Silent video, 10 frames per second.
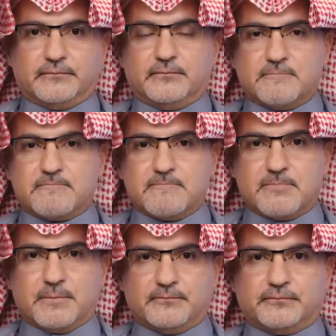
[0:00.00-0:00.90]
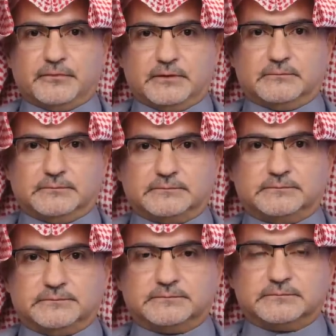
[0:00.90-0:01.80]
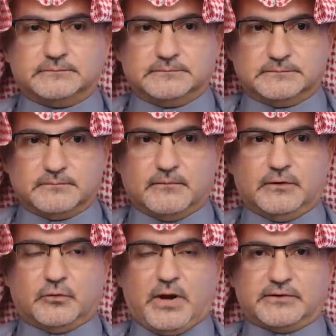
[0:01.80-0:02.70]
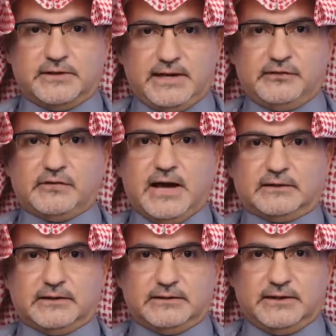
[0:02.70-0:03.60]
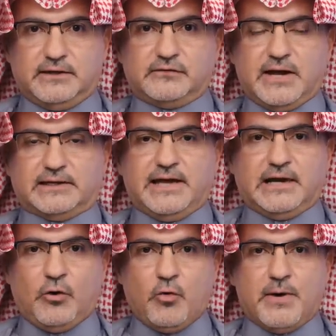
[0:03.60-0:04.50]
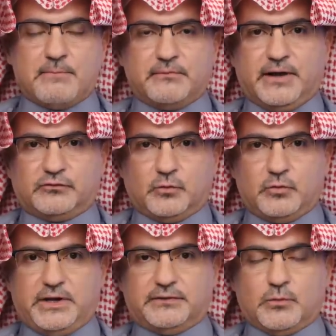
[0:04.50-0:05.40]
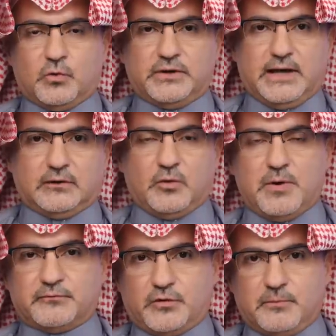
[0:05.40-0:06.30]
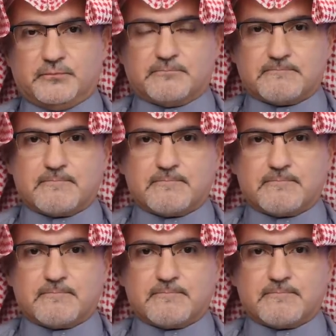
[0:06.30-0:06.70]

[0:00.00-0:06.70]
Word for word: Exactly, basically a Gentile, right? Correct. Exactly. Exactly. Al Omam. That's where we get the word Al Omam from.